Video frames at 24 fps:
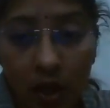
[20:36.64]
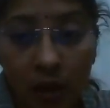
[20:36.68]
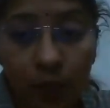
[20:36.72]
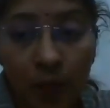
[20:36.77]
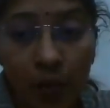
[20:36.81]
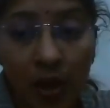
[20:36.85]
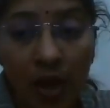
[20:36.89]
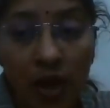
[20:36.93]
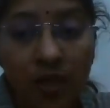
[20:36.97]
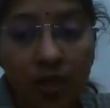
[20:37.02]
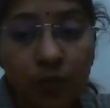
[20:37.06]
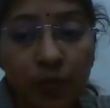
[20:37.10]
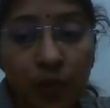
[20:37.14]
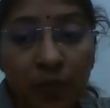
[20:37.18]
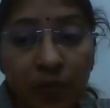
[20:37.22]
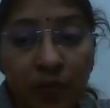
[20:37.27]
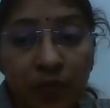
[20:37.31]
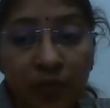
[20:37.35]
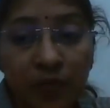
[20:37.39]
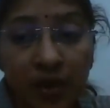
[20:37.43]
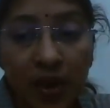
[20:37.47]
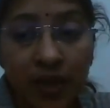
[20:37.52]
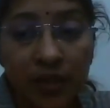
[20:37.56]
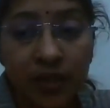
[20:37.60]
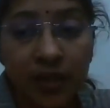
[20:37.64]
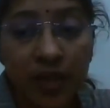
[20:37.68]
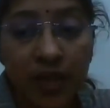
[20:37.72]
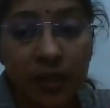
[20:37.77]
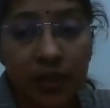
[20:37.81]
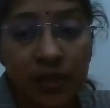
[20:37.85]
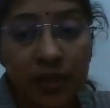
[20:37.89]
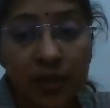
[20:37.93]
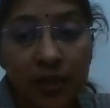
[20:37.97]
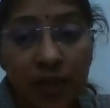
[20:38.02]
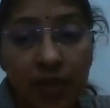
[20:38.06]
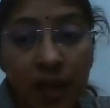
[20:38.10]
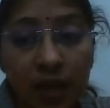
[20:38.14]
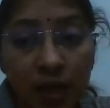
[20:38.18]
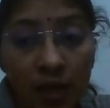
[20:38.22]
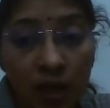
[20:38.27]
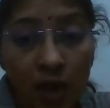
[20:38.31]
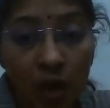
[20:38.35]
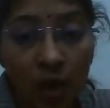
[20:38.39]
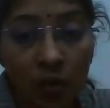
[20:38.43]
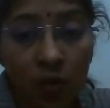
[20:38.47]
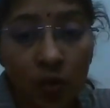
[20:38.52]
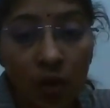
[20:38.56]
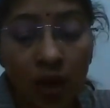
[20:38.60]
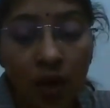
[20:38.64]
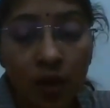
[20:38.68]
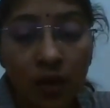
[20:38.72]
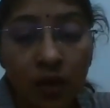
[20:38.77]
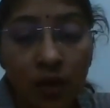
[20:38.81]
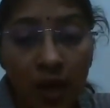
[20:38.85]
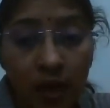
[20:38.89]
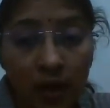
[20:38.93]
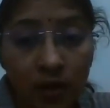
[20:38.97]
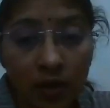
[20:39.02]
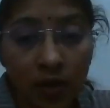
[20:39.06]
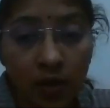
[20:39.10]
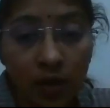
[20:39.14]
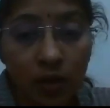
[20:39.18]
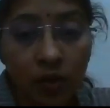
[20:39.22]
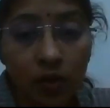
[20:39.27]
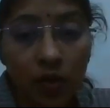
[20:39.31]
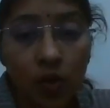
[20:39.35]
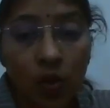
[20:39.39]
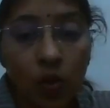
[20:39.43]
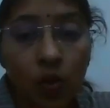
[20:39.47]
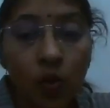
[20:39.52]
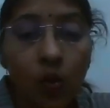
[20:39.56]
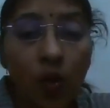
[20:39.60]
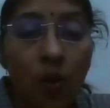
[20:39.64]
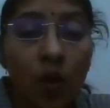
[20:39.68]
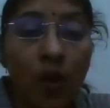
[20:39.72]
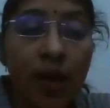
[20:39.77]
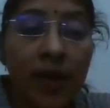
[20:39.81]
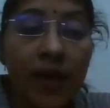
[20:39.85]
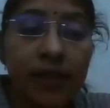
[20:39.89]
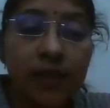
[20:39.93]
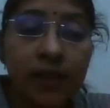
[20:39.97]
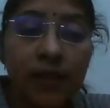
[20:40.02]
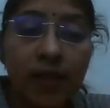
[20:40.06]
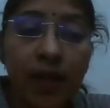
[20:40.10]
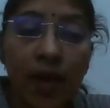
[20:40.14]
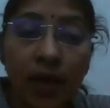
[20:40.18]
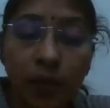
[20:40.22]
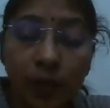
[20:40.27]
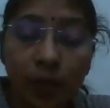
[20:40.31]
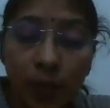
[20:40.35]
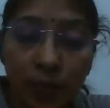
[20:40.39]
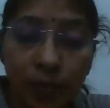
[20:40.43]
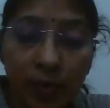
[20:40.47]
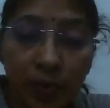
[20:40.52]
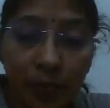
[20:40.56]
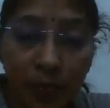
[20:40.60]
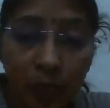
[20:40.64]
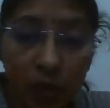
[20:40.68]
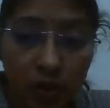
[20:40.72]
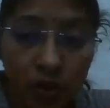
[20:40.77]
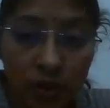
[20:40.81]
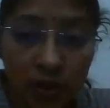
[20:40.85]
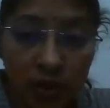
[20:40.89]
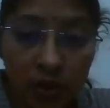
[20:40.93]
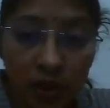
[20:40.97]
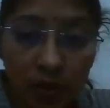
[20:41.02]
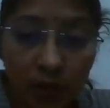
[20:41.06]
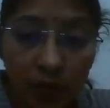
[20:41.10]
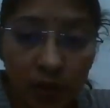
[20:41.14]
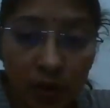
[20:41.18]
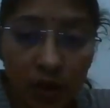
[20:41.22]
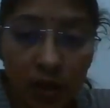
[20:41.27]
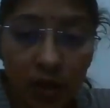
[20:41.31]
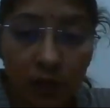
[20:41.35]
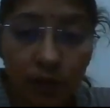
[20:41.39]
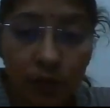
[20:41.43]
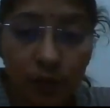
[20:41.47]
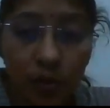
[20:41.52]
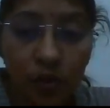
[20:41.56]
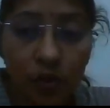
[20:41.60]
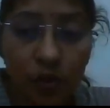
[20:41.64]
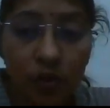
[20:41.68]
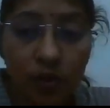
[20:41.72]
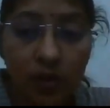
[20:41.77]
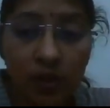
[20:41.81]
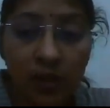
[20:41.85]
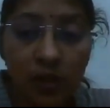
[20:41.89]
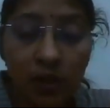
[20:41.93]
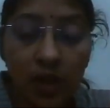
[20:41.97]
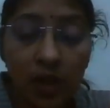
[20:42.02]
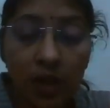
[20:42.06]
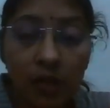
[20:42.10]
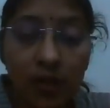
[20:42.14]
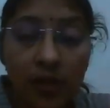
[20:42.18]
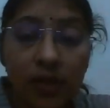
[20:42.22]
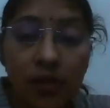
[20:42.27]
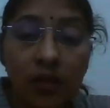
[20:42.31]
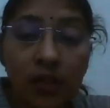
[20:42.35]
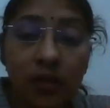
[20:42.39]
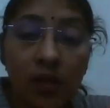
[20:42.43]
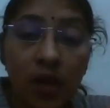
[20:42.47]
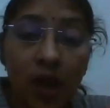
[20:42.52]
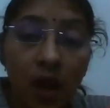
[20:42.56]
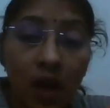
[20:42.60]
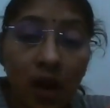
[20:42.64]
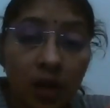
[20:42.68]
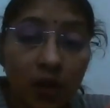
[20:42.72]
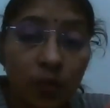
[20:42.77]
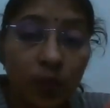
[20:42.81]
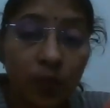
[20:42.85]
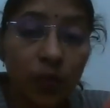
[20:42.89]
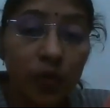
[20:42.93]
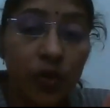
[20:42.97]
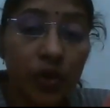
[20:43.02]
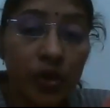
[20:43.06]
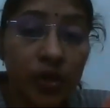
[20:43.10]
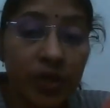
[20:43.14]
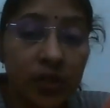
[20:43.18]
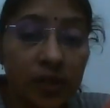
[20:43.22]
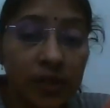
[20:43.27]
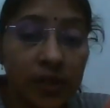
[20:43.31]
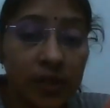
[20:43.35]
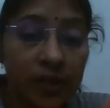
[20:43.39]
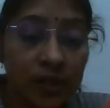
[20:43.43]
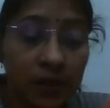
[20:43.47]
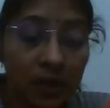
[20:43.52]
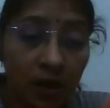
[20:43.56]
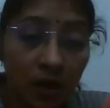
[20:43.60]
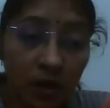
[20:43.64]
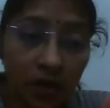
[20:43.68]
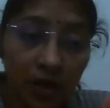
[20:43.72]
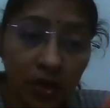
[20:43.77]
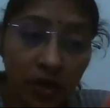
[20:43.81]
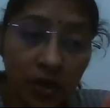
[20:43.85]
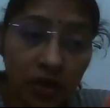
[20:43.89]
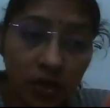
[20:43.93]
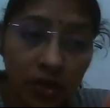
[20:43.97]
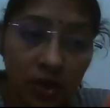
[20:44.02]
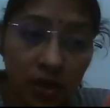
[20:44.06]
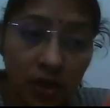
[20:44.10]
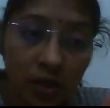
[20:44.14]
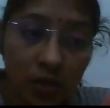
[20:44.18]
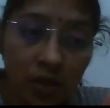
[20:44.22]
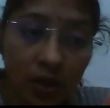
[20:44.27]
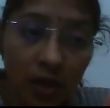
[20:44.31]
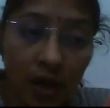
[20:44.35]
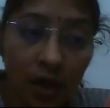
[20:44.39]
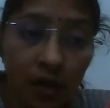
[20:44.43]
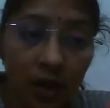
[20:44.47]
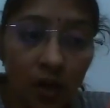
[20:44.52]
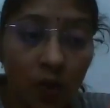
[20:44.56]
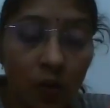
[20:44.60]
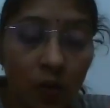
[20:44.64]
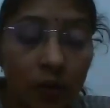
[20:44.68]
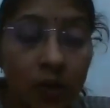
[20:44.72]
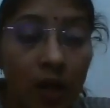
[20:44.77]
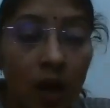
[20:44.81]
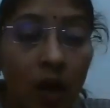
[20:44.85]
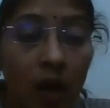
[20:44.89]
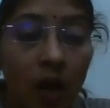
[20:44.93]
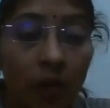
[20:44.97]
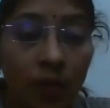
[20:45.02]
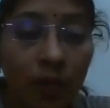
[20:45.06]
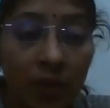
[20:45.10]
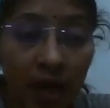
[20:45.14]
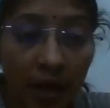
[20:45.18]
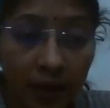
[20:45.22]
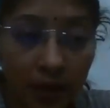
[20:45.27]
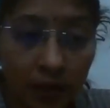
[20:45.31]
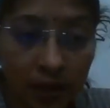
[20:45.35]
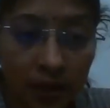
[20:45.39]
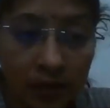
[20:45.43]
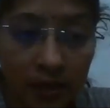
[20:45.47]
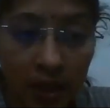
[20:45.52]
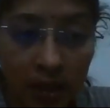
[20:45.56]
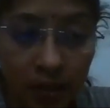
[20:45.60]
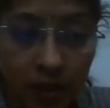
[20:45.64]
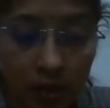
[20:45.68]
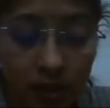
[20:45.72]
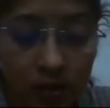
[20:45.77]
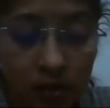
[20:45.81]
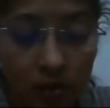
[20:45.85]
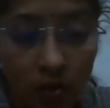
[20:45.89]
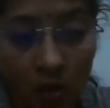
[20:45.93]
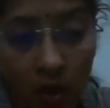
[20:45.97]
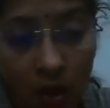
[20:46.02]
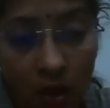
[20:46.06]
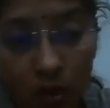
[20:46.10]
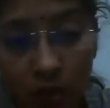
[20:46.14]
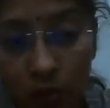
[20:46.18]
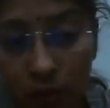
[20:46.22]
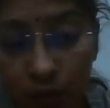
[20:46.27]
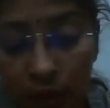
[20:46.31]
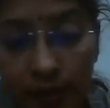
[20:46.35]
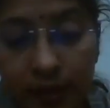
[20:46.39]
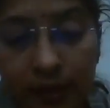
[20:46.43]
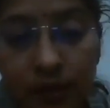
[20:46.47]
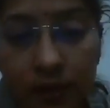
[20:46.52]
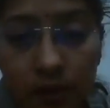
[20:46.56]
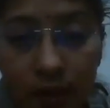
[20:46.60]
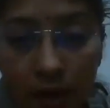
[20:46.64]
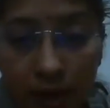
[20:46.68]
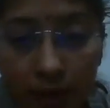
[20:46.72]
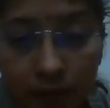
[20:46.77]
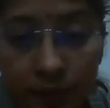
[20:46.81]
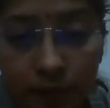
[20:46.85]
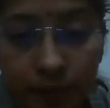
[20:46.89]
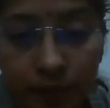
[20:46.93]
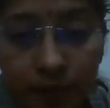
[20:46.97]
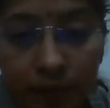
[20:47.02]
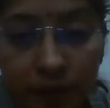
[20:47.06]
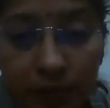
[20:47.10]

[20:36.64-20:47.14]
The mass may be felt that is irregular, tender. Pullen sign may be positive because there is dark bluish discoloration around the umbilicus. That is called Pullen sign.